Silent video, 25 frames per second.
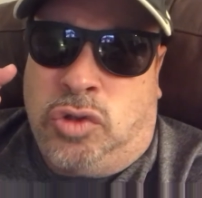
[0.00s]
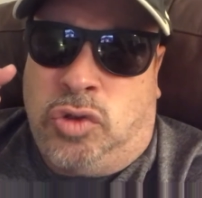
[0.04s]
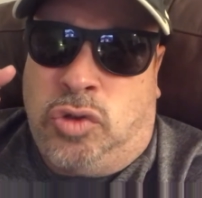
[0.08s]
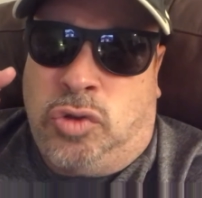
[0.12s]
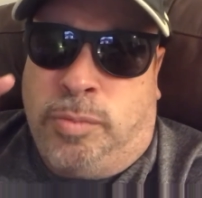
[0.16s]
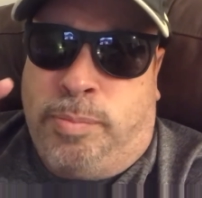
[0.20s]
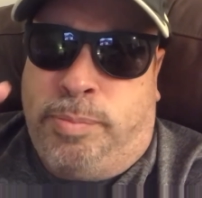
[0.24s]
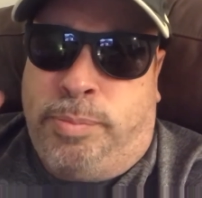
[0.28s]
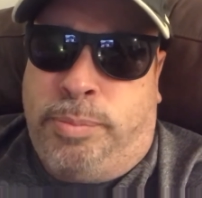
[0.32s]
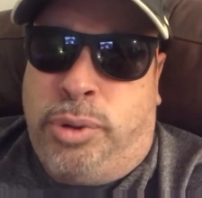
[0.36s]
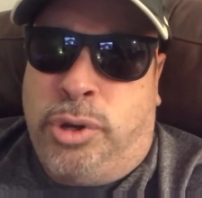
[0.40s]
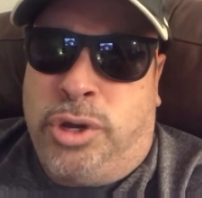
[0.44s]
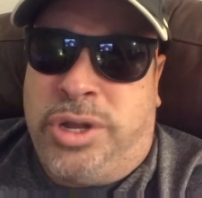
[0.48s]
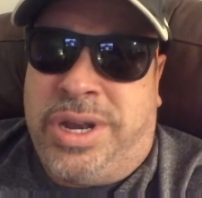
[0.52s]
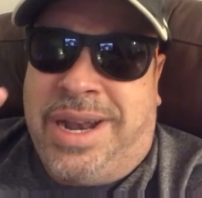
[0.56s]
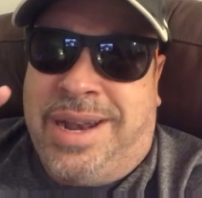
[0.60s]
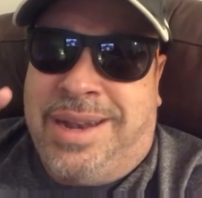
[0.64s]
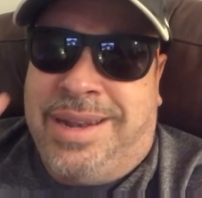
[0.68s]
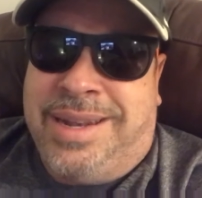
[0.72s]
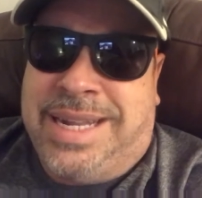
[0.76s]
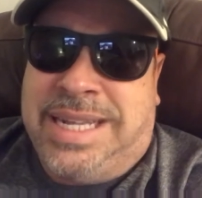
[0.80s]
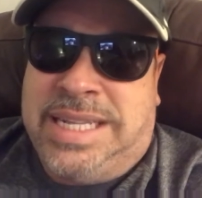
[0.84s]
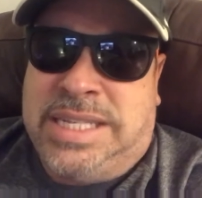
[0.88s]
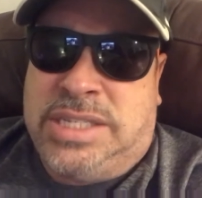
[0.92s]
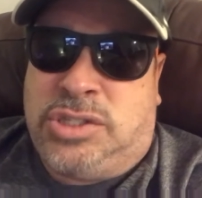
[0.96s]
to put a
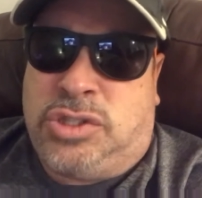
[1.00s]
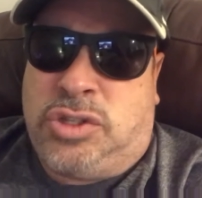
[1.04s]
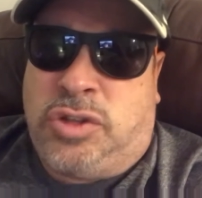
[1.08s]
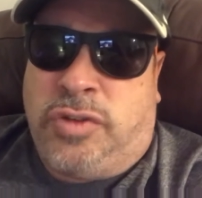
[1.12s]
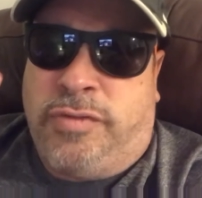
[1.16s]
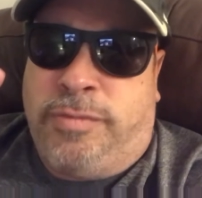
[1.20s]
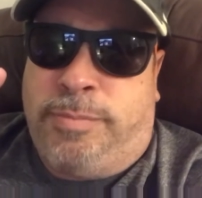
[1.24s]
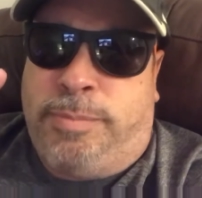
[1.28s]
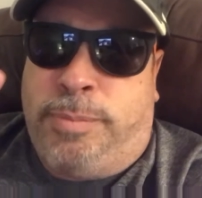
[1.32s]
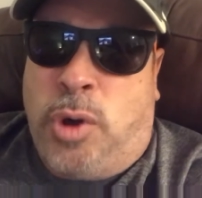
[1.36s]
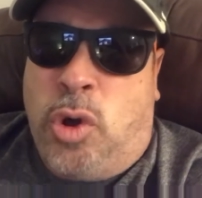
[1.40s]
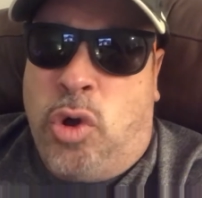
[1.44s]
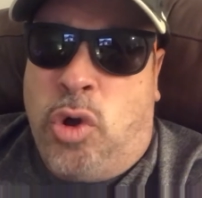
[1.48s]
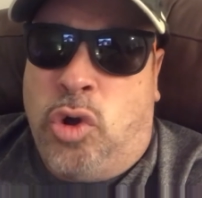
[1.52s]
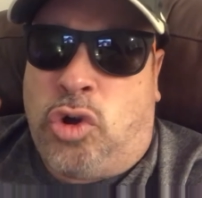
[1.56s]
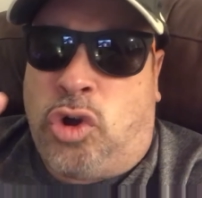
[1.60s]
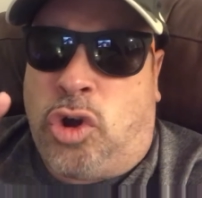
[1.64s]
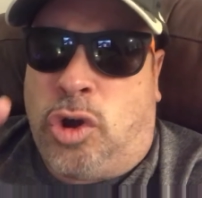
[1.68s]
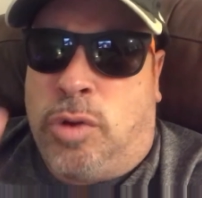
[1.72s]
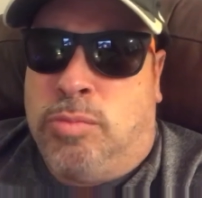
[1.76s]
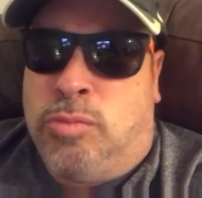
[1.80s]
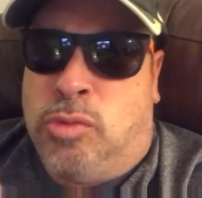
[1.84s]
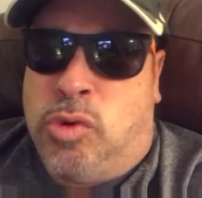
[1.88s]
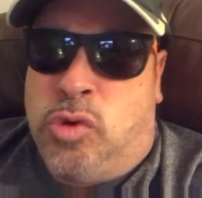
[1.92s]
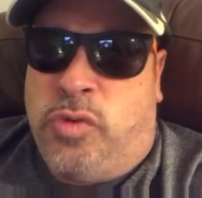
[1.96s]
list of
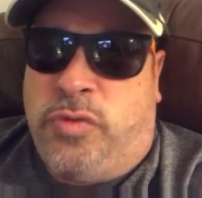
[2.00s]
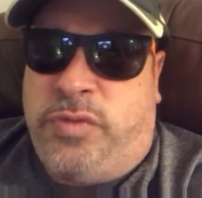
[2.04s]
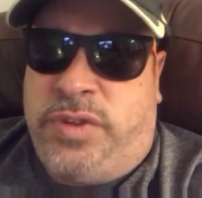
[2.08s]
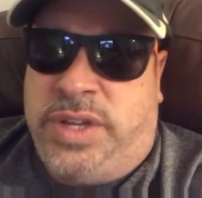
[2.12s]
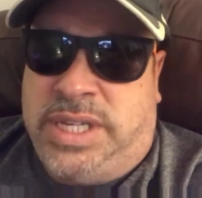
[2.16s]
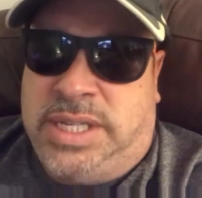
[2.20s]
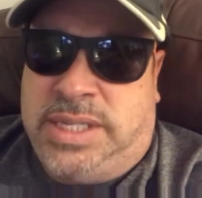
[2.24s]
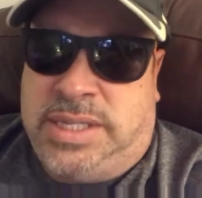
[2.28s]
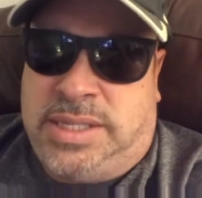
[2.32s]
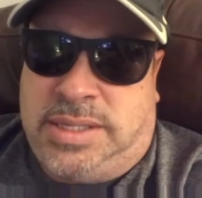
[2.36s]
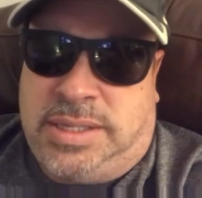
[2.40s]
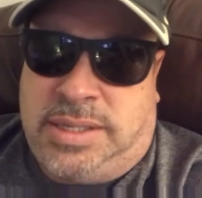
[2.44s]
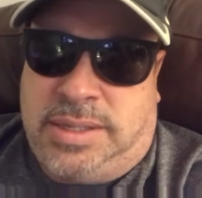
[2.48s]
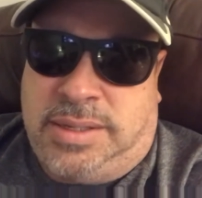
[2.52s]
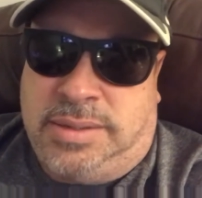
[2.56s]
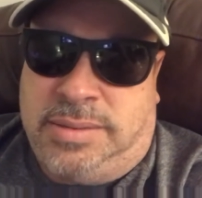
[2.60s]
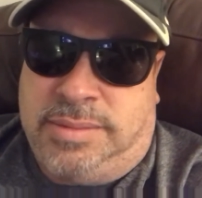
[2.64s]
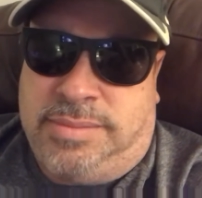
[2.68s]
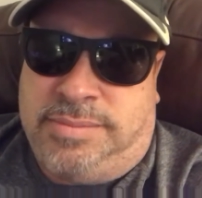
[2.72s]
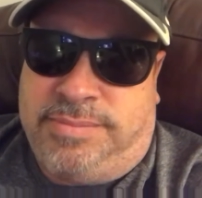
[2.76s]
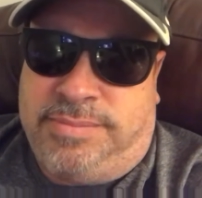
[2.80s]
poker movies